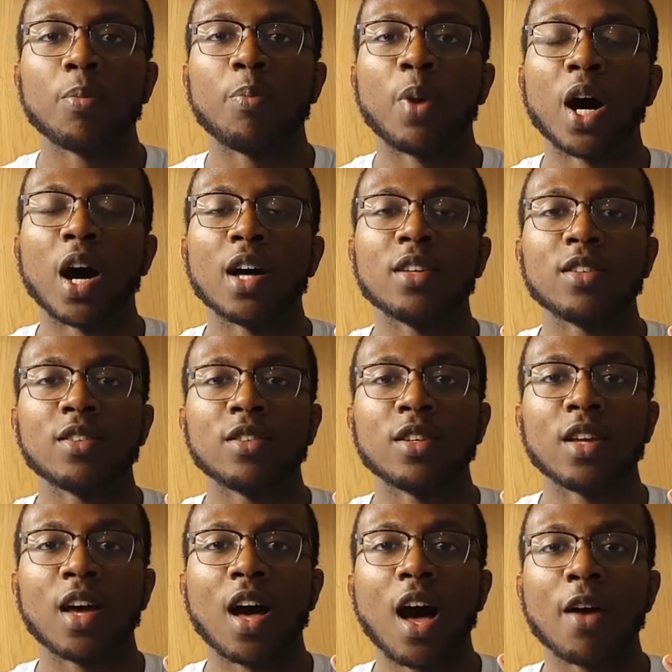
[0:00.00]
But
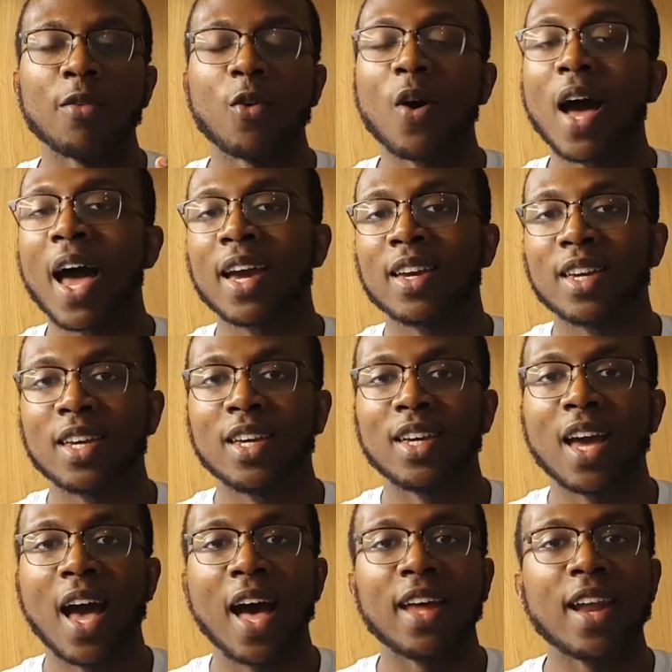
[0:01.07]
I've got
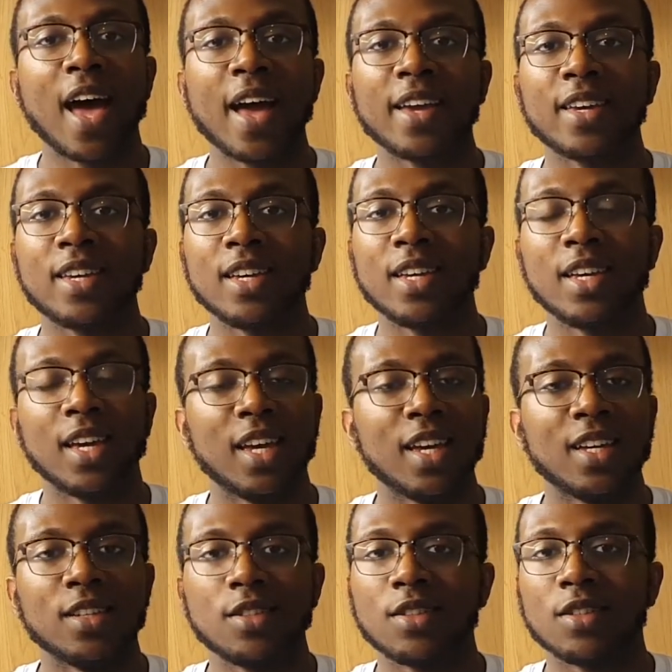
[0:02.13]
Anki, and Anki
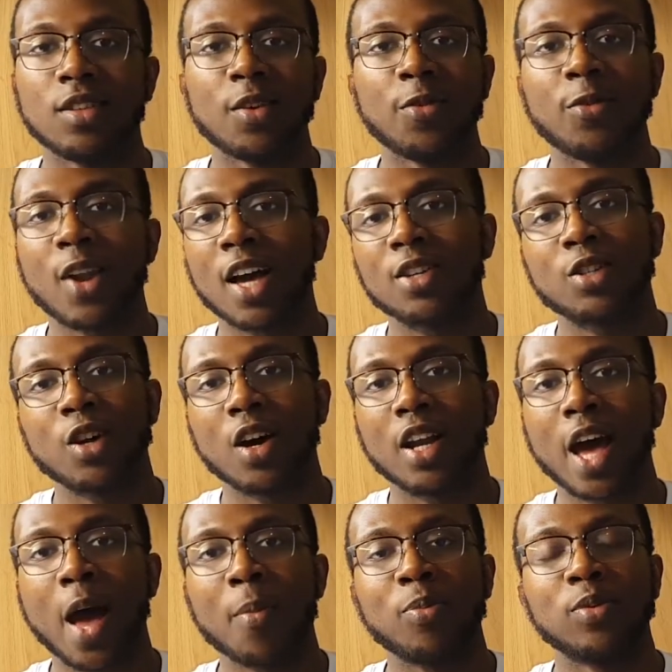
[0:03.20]
is the flashcard
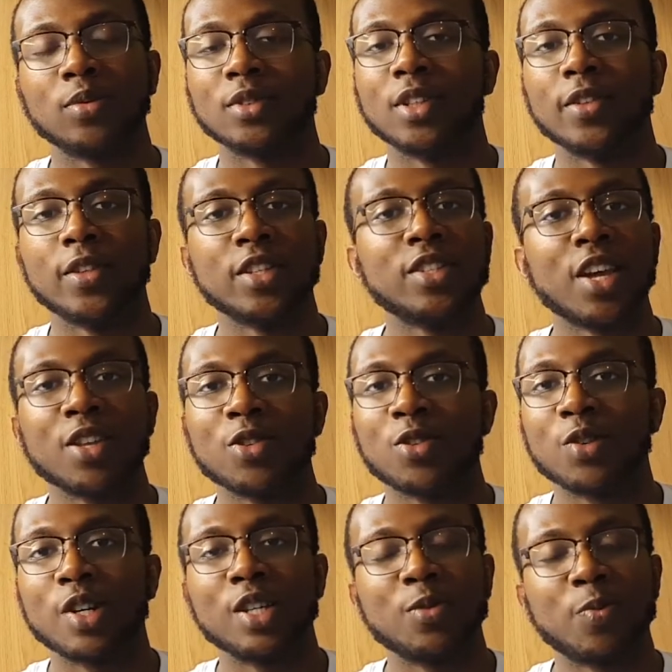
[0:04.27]
app of the
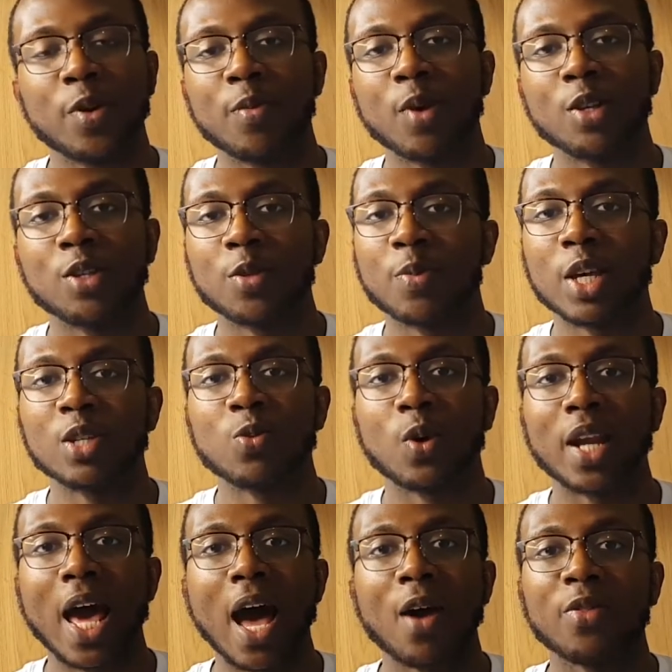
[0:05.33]
century. It's pretty much the best
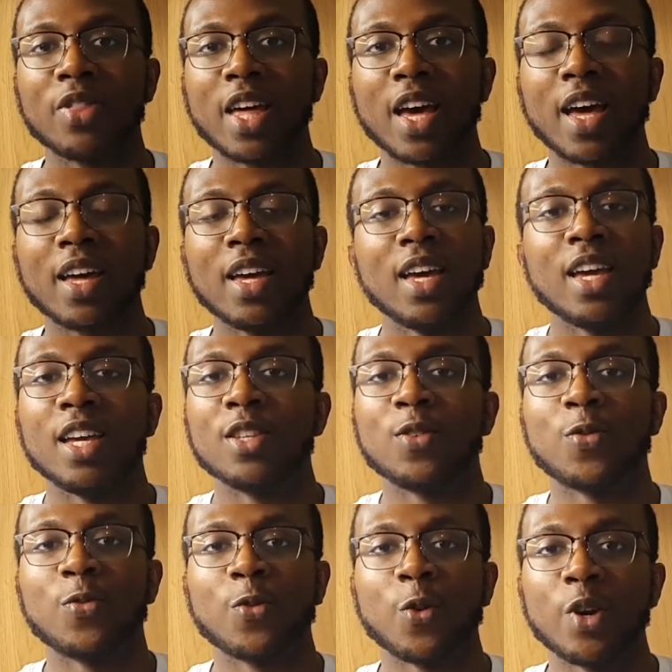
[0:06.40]
one out there.
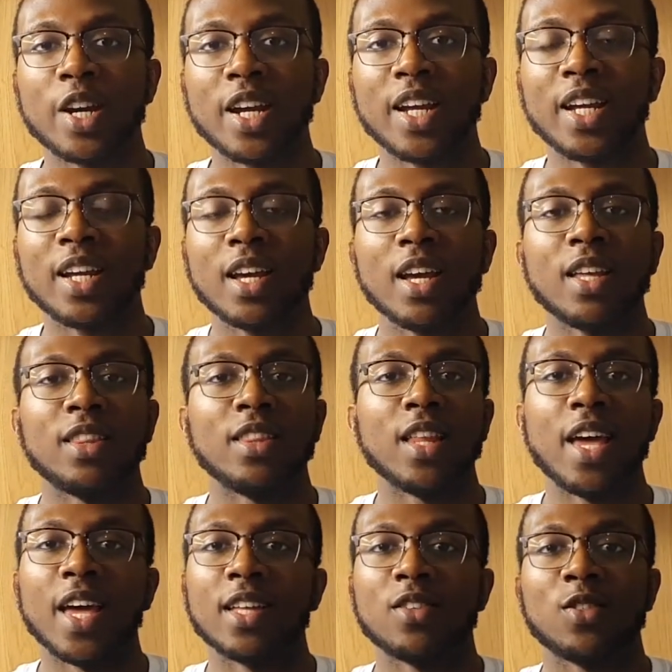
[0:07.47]
It's free,
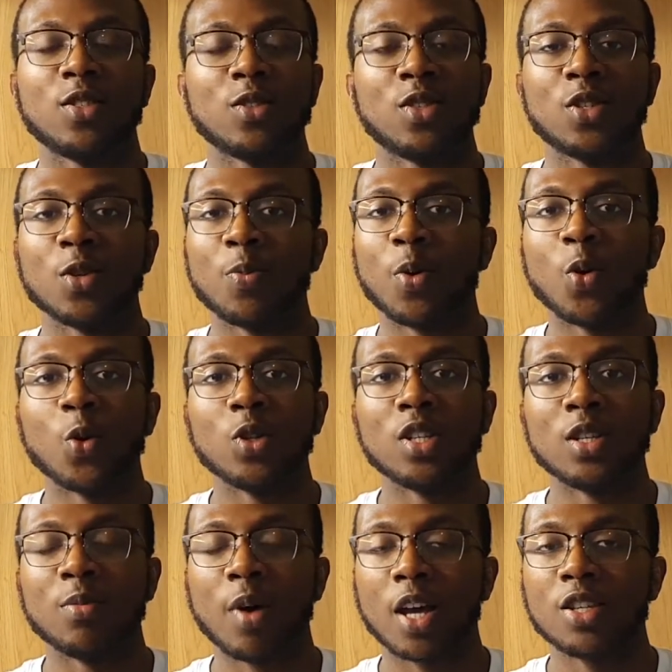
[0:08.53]
it's
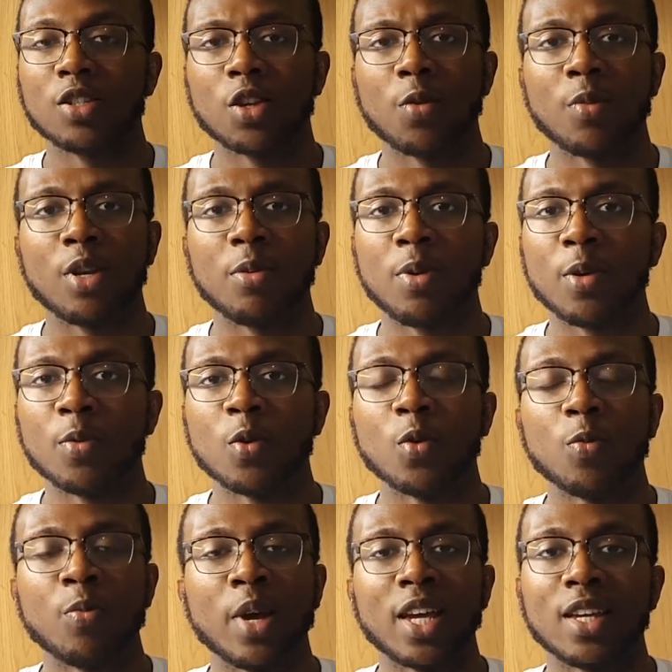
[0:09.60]
supported by so many
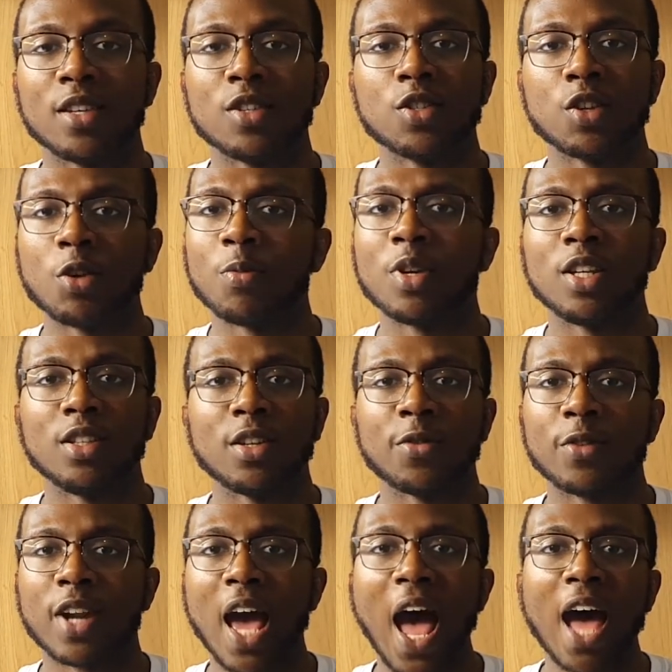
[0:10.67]
people making so many
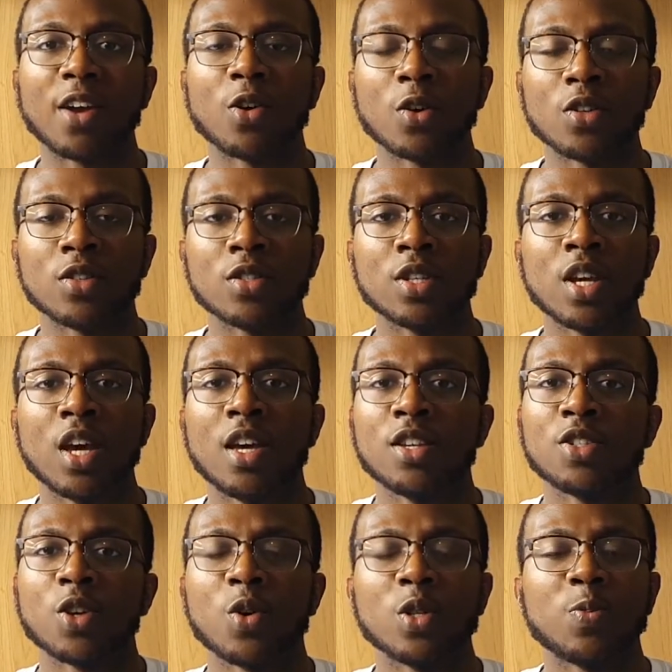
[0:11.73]
different add-ons,
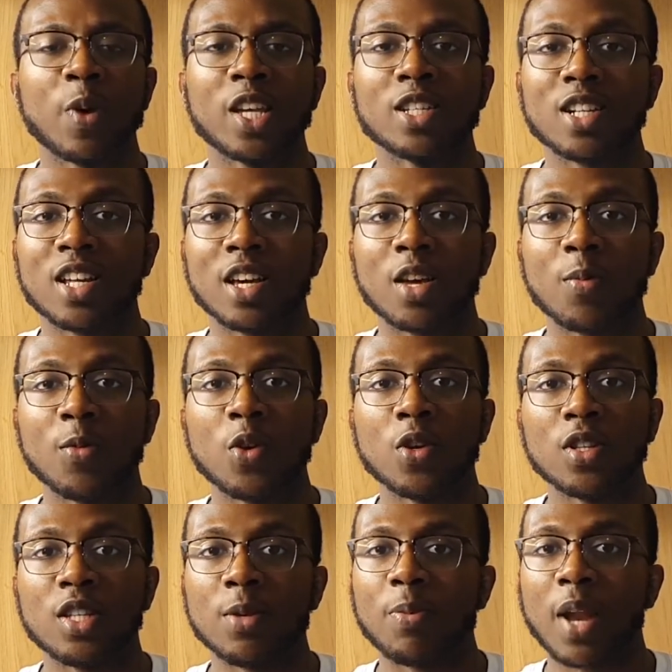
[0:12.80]
so it's basically a
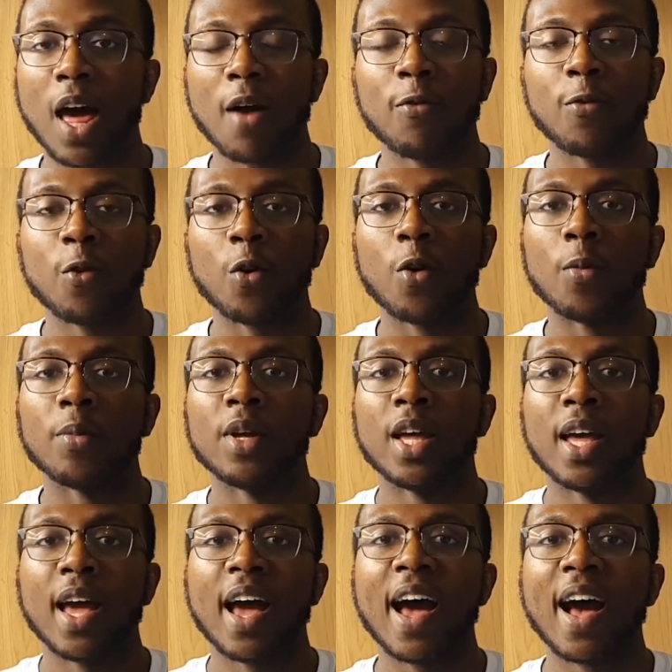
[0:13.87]
community platform.
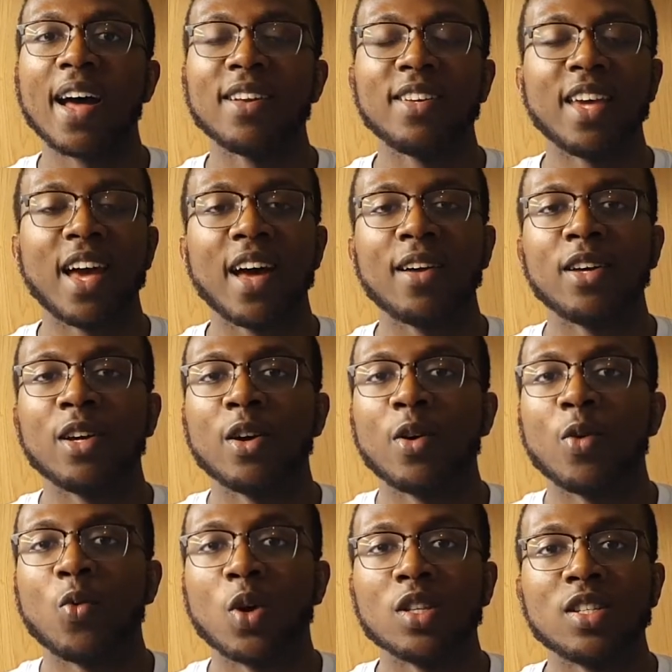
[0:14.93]
And yeah,
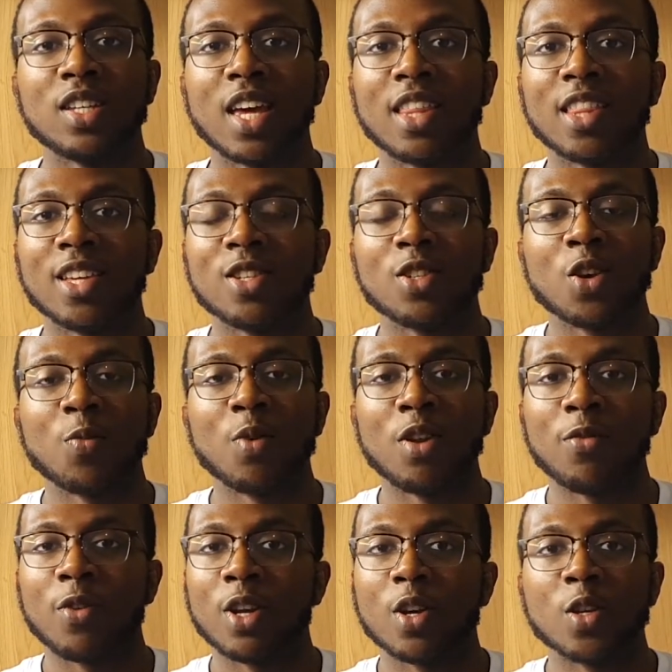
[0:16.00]
Once again, there's so
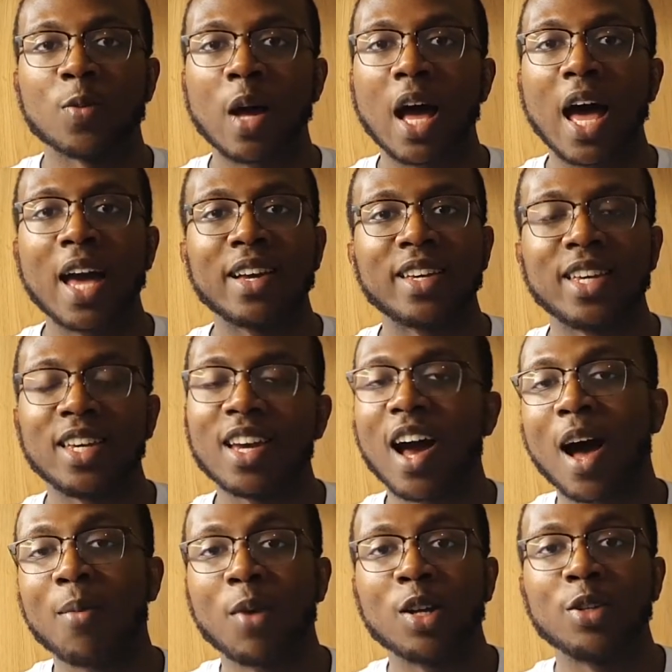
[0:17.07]
many videos about Anki.
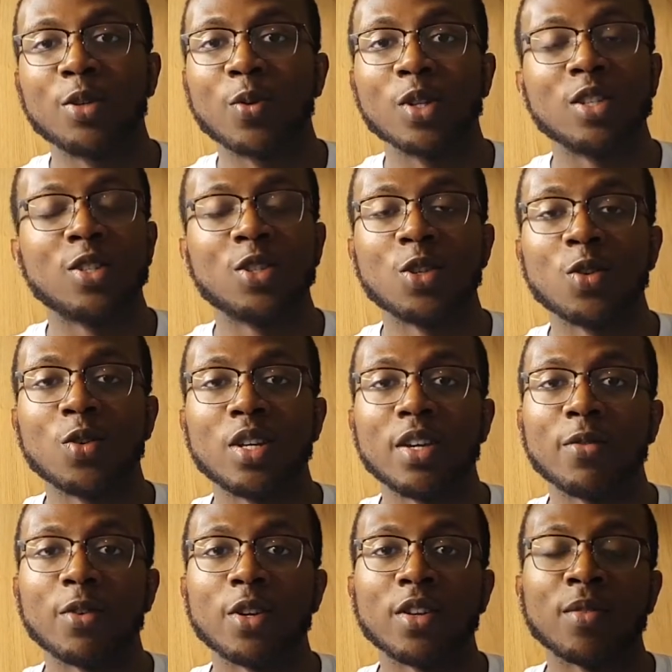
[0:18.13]
I might do one soon
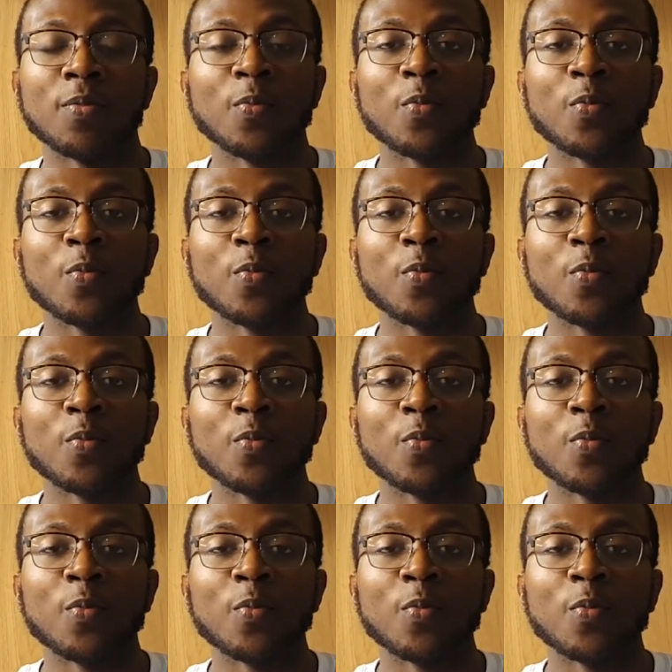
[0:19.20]
even.